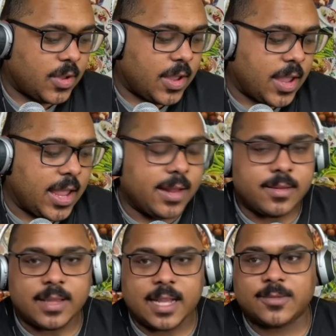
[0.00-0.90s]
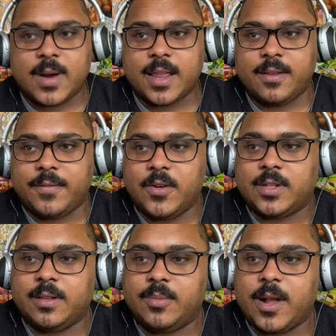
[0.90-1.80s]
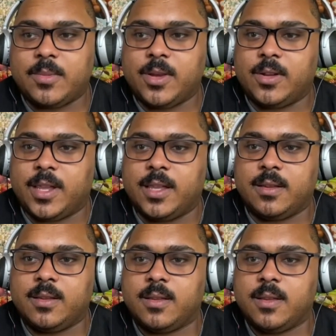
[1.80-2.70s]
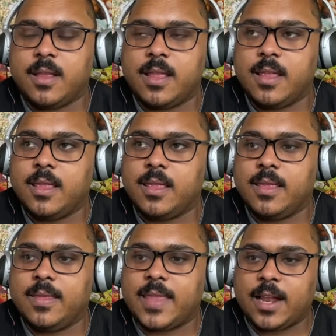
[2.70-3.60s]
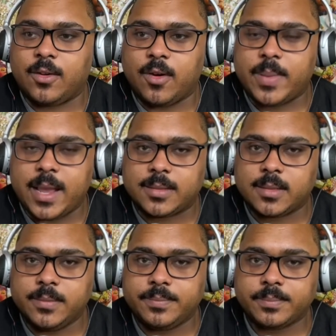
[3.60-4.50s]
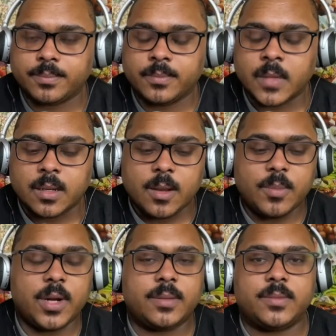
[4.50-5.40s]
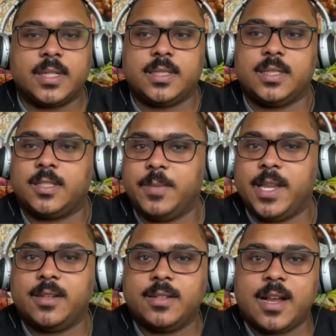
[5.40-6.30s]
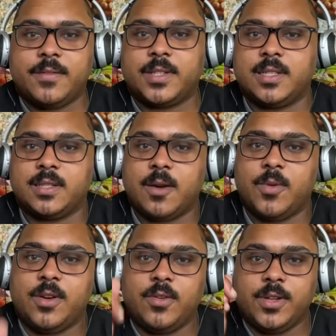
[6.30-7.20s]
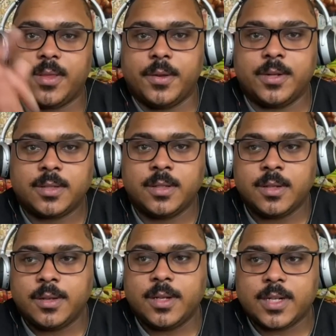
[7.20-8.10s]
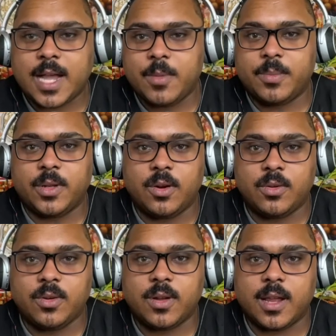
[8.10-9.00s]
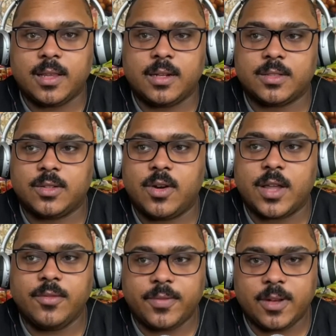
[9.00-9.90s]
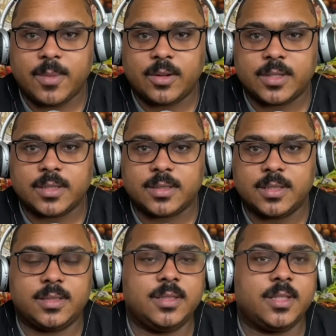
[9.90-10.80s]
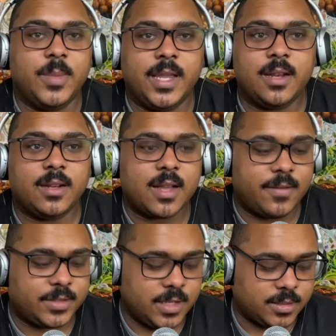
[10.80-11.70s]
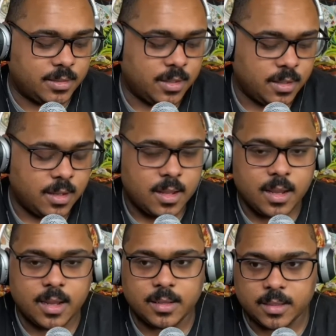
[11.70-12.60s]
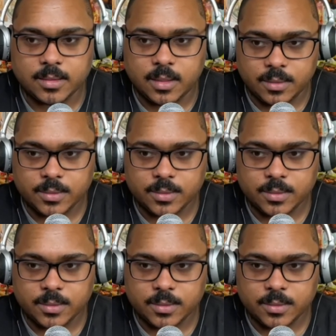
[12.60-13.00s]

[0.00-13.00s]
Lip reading: And that's why they unfortunately probably going to get that law passed. But this is just the beginning of the conversation. I want to know your thoughts. Comment below and let us know how you feel about this. This is just the beginning of the conversation, and let us know.